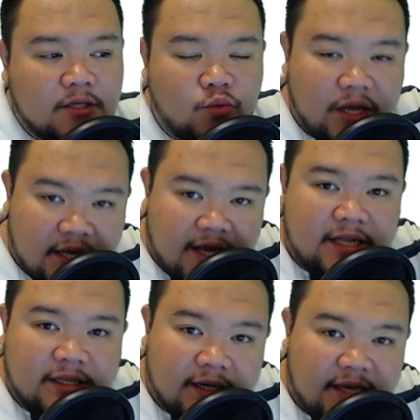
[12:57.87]
because we
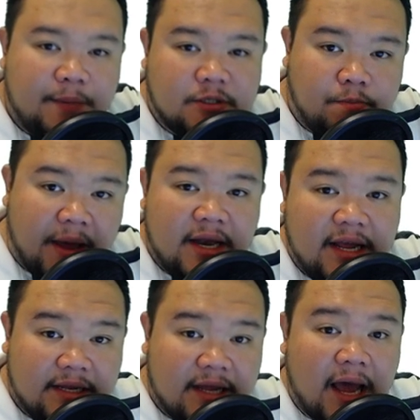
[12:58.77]
need to keep
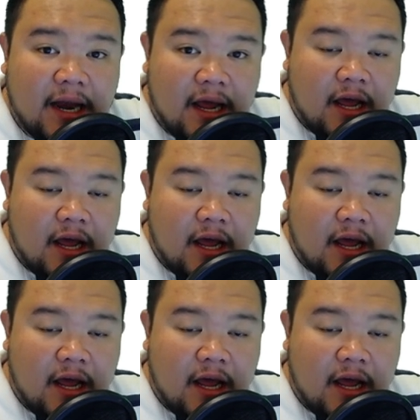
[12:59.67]
spending